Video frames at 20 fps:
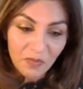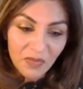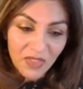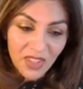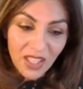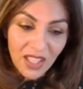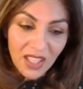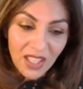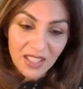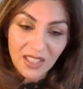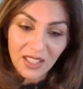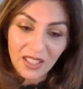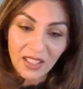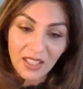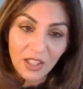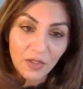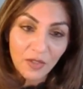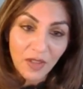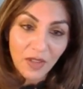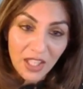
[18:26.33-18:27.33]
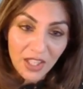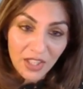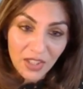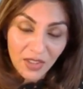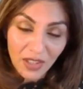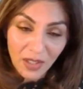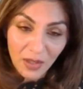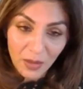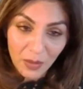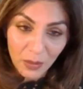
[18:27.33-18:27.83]
as an
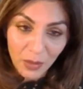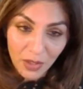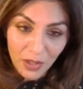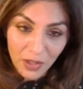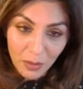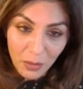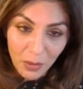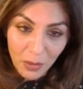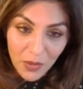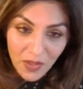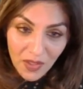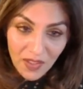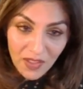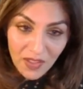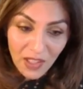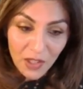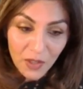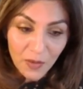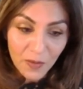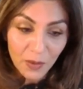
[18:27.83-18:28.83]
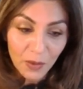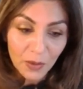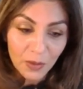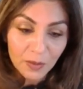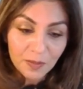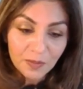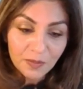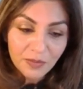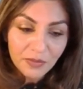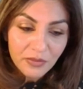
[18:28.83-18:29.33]
advisor at one of the most successful
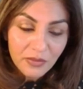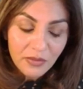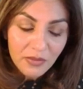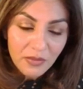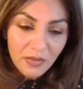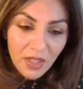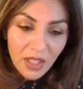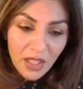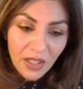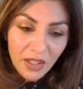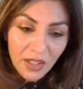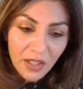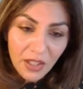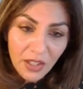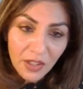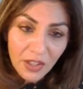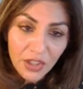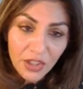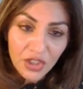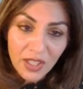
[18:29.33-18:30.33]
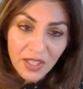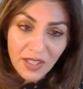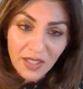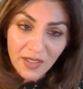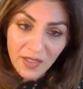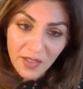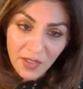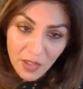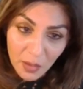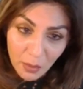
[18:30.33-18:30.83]
logistics
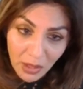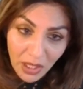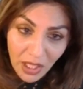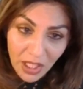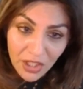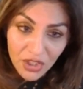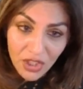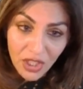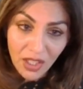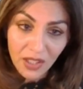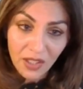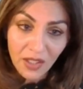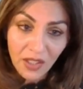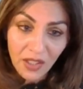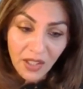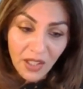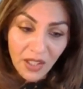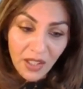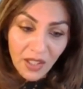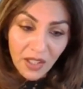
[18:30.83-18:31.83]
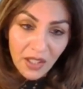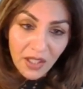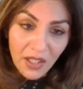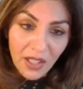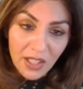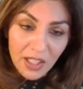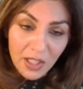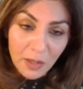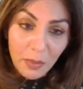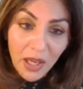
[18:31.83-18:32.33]
and supply chain
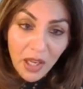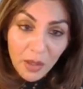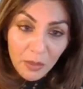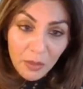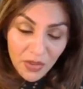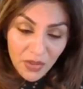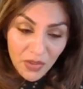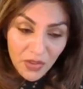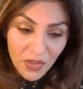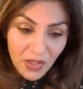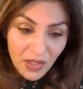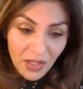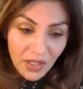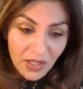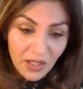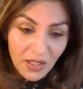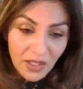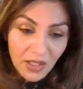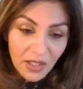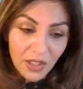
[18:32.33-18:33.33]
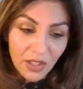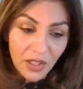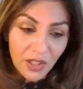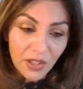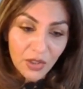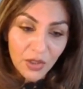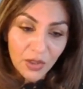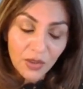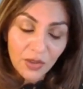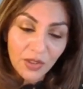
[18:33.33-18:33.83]
departments in
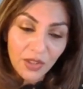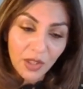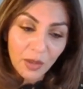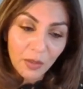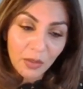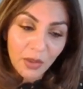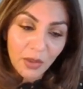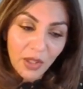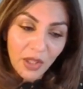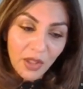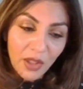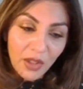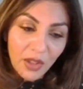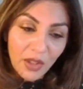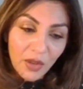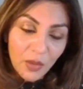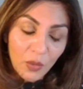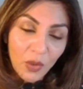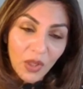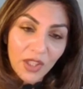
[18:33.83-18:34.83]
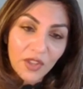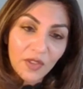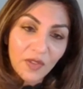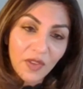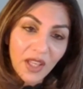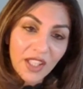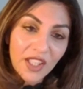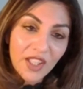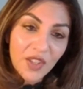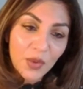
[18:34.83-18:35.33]
Europe, what
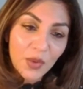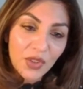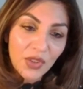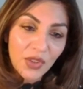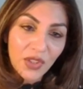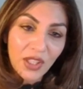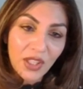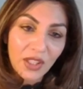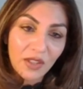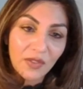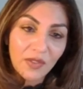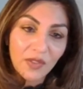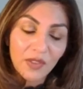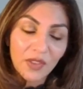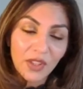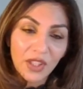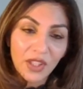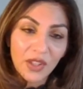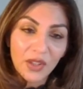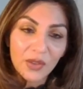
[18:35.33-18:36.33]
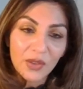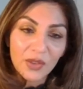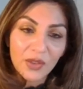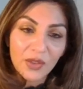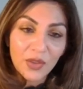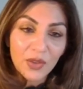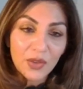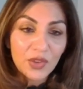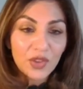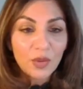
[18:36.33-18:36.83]
advice would you give,
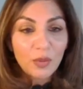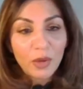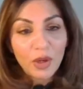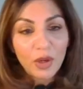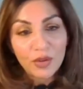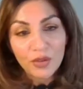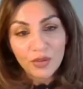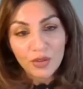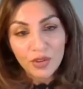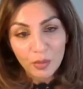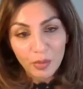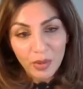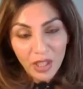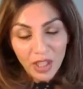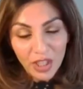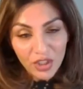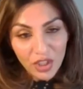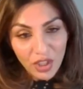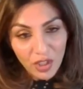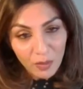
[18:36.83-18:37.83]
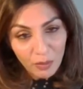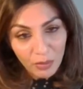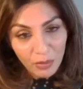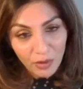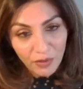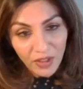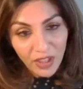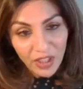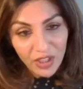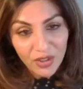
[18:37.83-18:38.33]
to tomorrow's supply chain
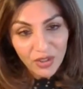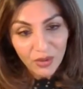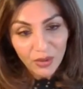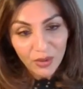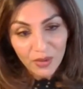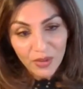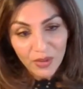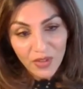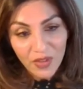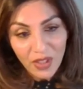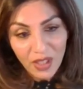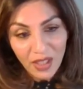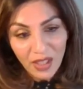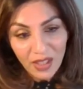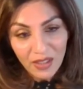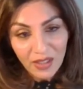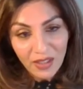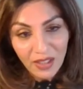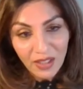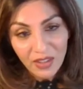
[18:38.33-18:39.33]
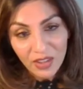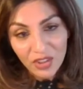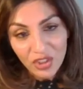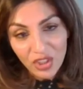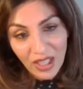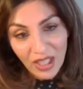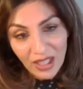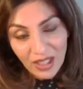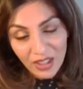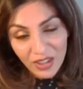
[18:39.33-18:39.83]
professionals and the
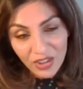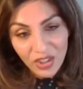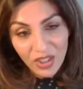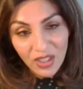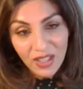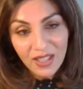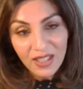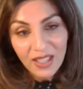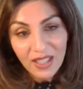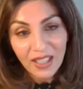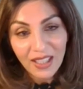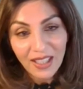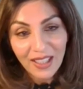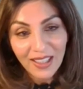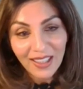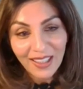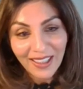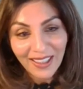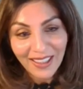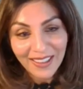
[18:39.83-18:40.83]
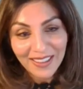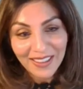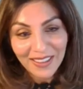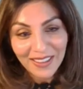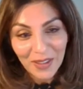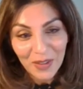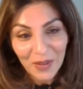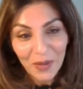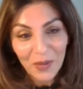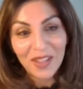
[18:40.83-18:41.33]
challenges that lay ahead?
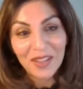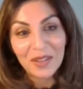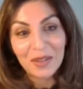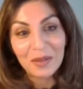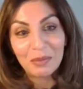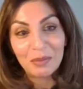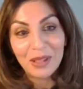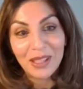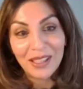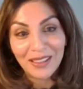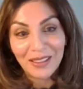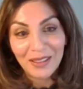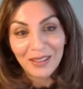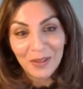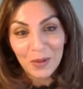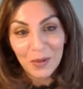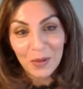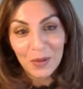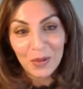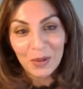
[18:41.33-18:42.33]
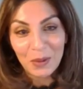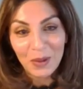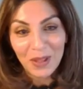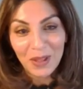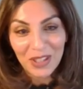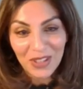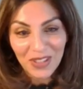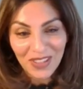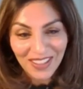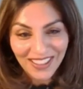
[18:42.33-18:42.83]
I know that's a big, huge
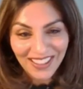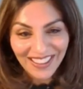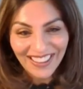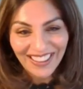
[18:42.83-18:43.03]
question.